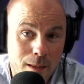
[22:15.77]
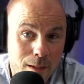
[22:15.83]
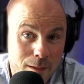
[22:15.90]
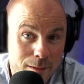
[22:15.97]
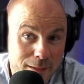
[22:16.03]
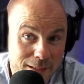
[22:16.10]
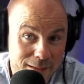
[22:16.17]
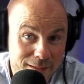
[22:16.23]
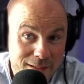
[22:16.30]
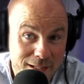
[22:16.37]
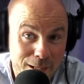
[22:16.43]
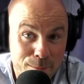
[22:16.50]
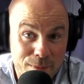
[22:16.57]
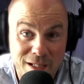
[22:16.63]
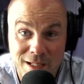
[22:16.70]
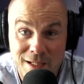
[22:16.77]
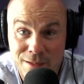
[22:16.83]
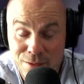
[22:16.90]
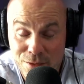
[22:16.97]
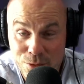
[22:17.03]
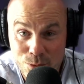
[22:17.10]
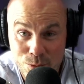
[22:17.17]
And then step
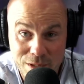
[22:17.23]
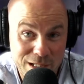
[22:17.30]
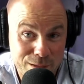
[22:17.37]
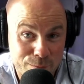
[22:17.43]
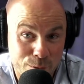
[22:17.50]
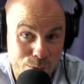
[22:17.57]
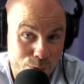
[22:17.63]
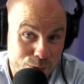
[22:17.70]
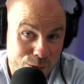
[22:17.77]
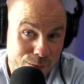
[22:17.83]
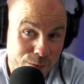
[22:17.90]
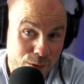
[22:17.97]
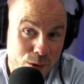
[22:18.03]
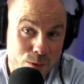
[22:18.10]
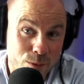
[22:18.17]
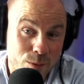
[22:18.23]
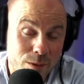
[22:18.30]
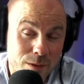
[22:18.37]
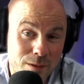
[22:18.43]
into that version of you.